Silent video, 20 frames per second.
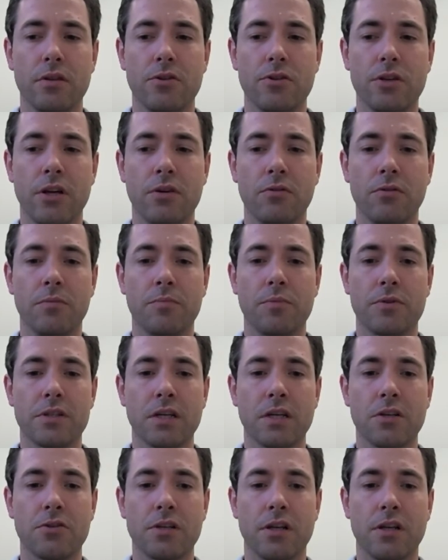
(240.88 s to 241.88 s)
general
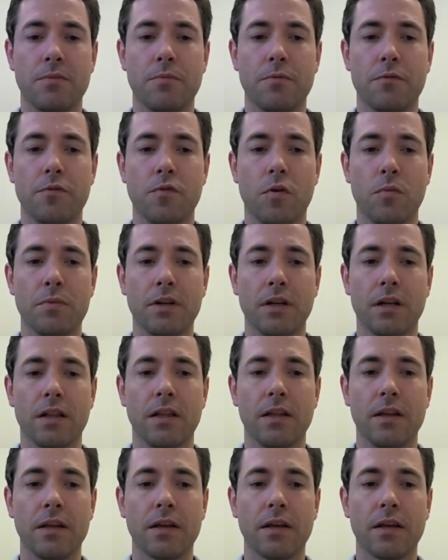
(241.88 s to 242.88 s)
procedures that are performed in
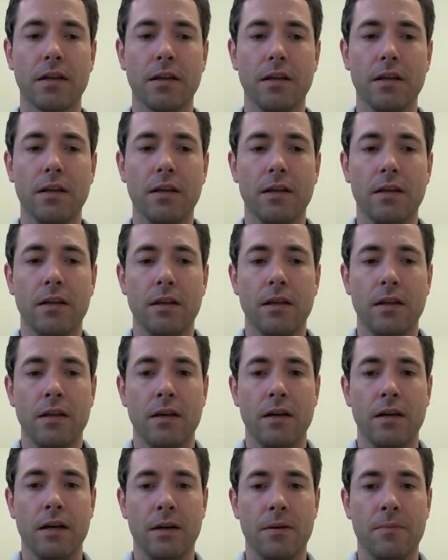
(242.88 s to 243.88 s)
clinic
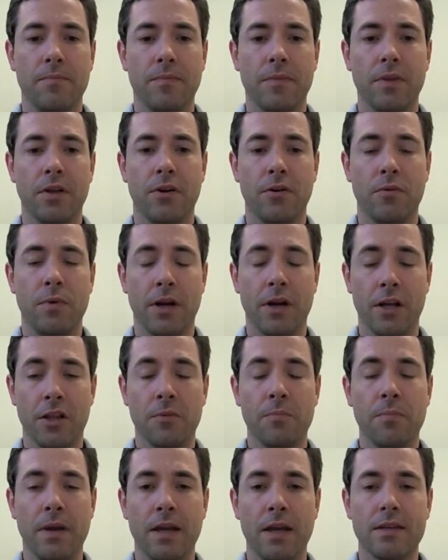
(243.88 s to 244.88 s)
on a regular
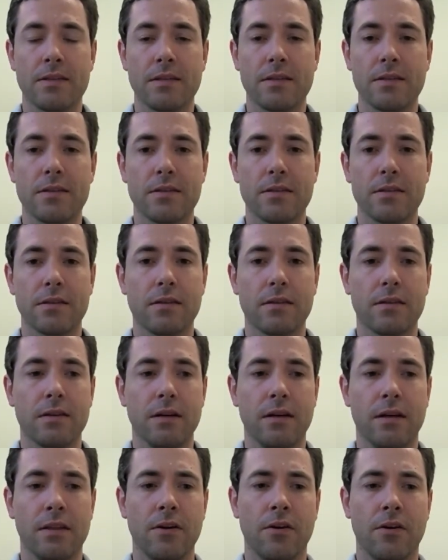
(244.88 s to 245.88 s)
basis.
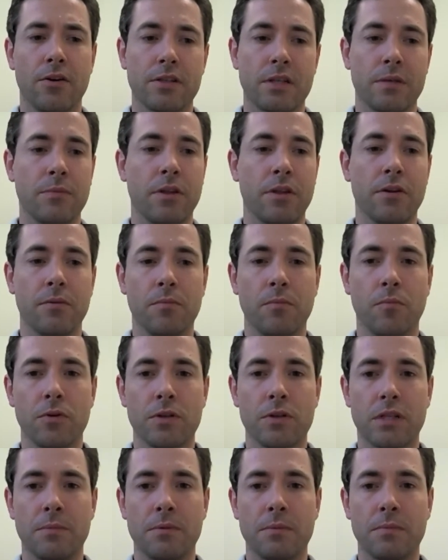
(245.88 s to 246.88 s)
There are some other more
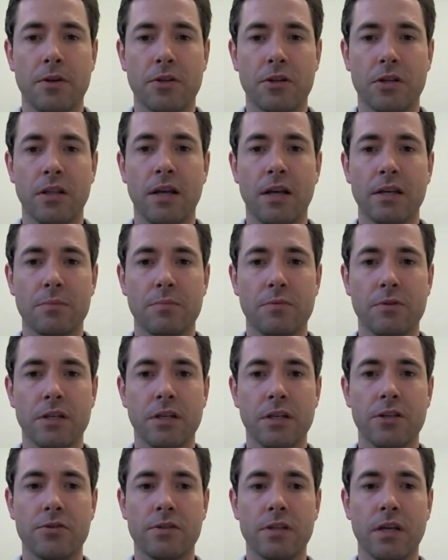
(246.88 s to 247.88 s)
subspecialized
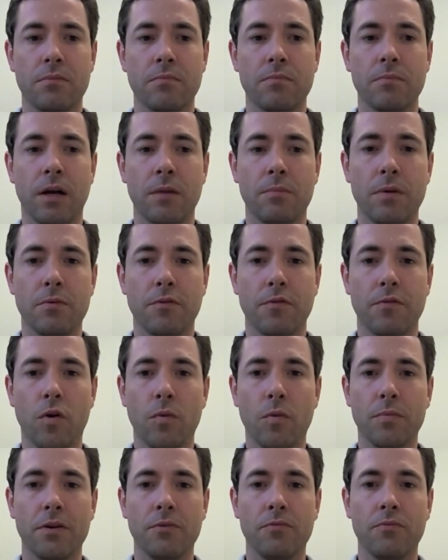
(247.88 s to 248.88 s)
procedures that might be
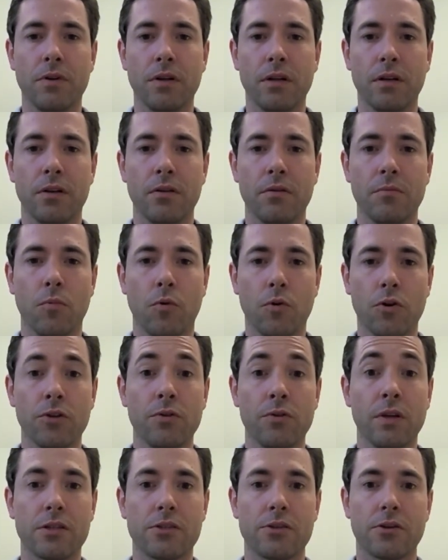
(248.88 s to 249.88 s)
performed in more
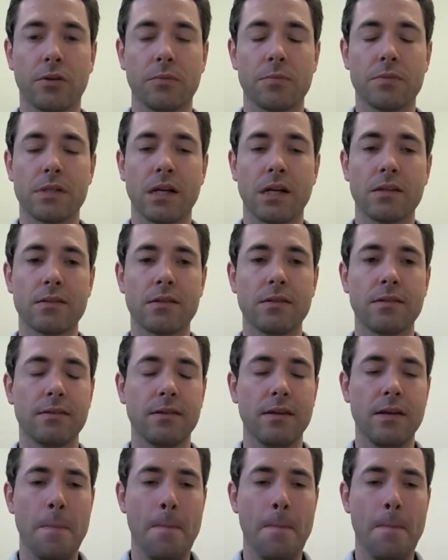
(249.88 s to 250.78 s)
unique circumstances.